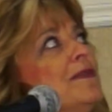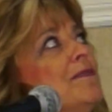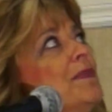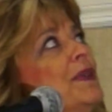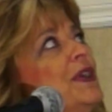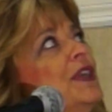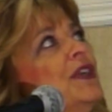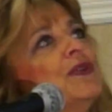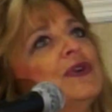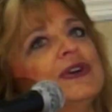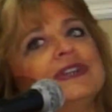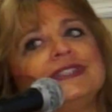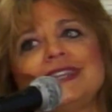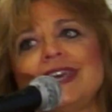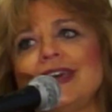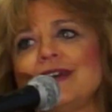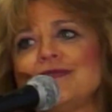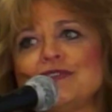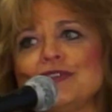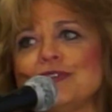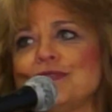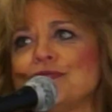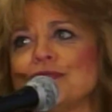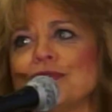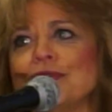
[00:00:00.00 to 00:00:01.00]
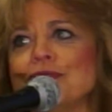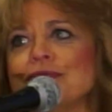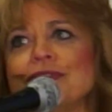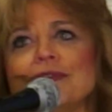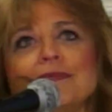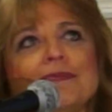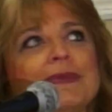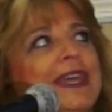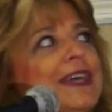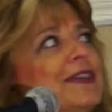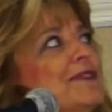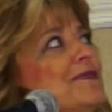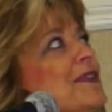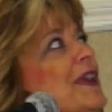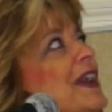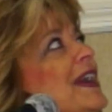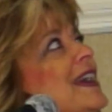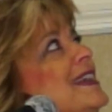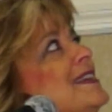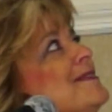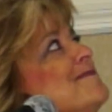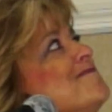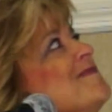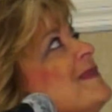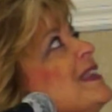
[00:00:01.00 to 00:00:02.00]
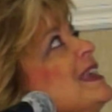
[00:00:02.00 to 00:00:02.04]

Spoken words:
but you always have to throw them in, right?